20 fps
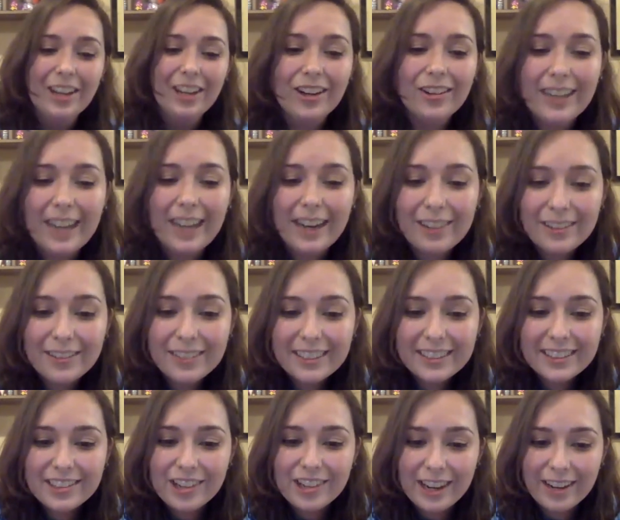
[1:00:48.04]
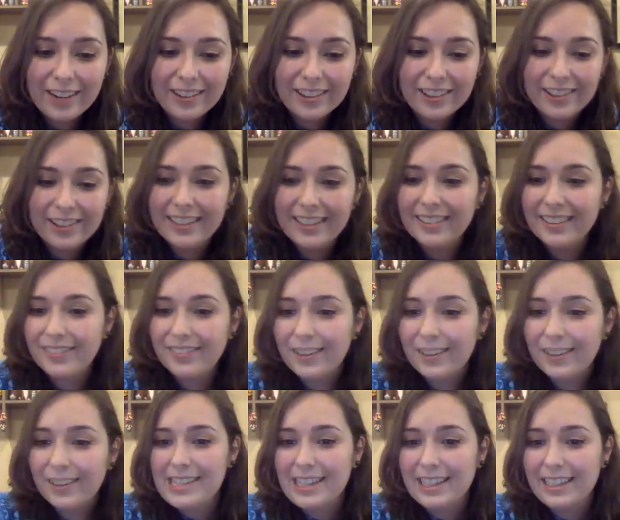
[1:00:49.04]
Oh wait, I want to read the chat real quick, see if I
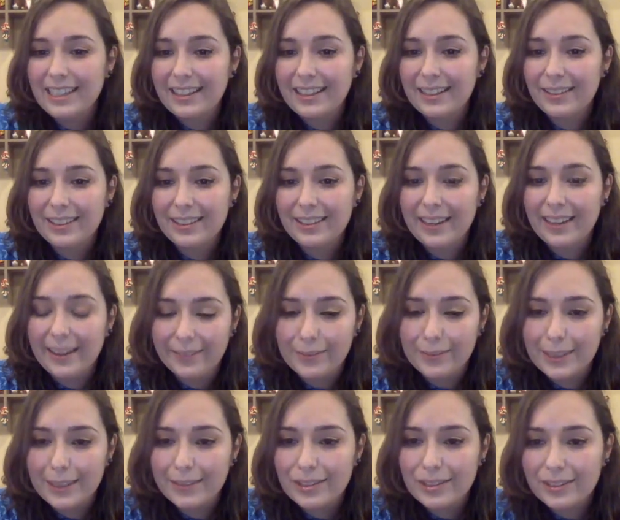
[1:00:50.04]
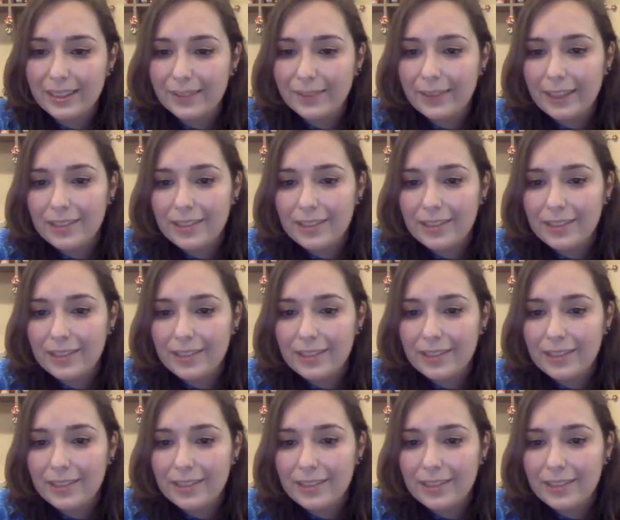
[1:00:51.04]
missed anything because I haven't been able to read them.